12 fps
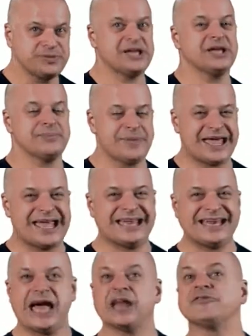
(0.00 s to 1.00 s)
being
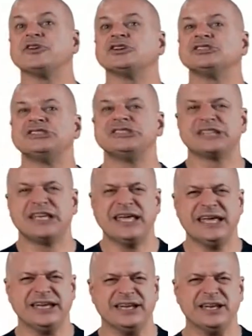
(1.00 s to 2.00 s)
made out of your
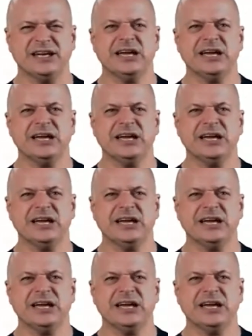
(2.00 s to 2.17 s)
skin.